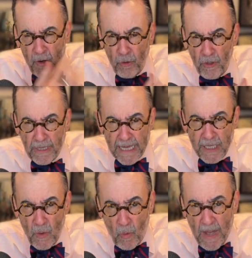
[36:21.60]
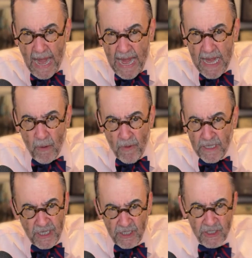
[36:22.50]
look like you were angry.
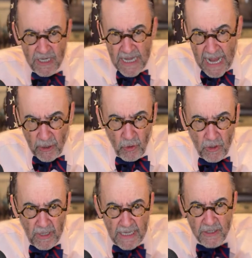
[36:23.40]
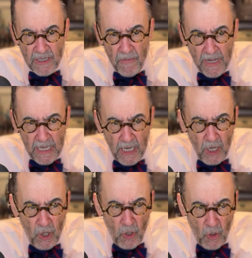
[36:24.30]
This did not look like somebody
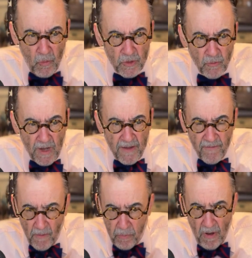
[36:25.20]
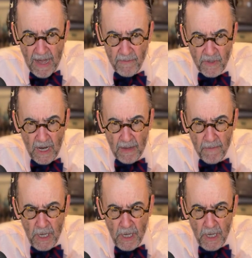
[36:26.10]
who was ready for prime time.